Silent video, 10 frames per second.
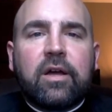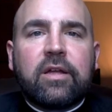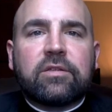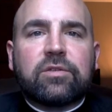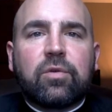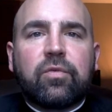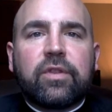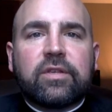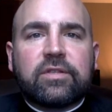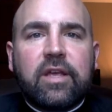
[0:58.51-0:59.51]
And so for
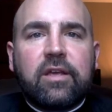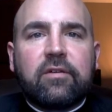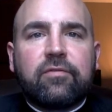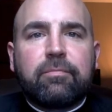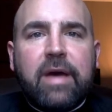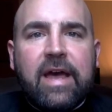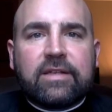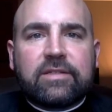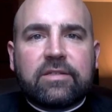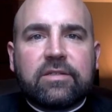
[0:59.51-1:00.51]
the sake of
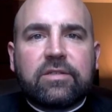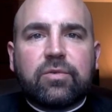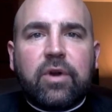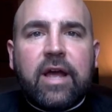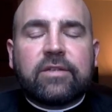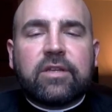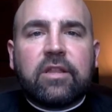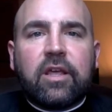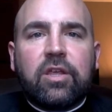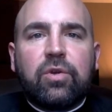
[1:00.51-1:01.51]
Masses, we're asking
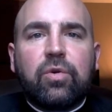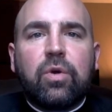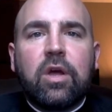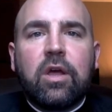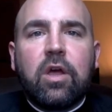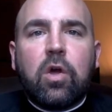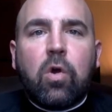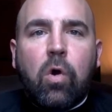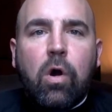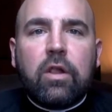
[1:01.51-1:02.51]
that you
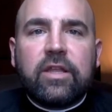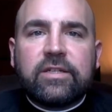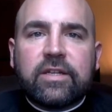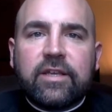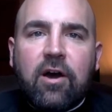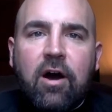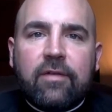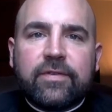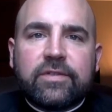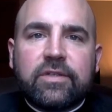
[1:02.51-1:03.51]
call into the
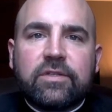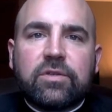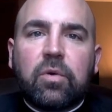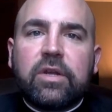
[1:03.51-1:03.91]
offices or